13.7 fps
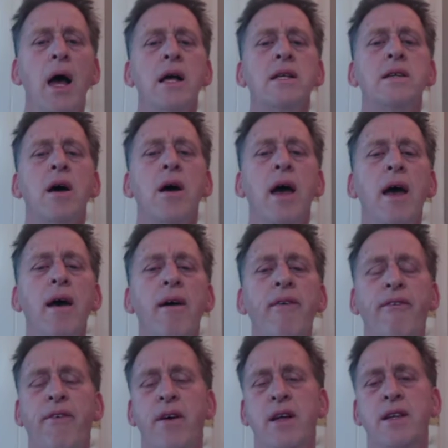So
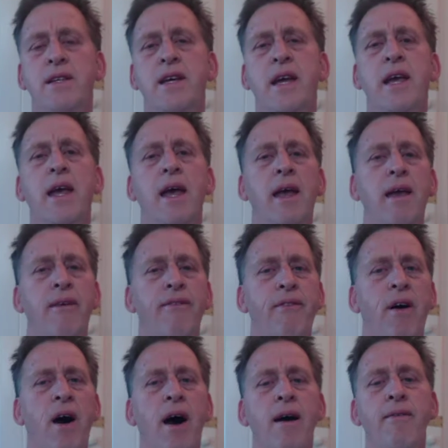if
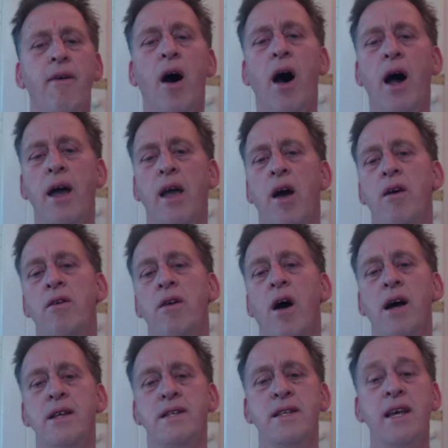de5, I go
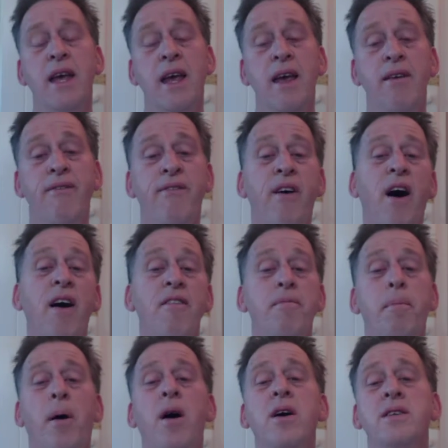knight ce5
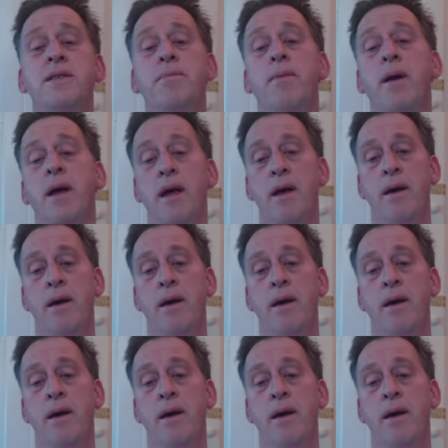possibly.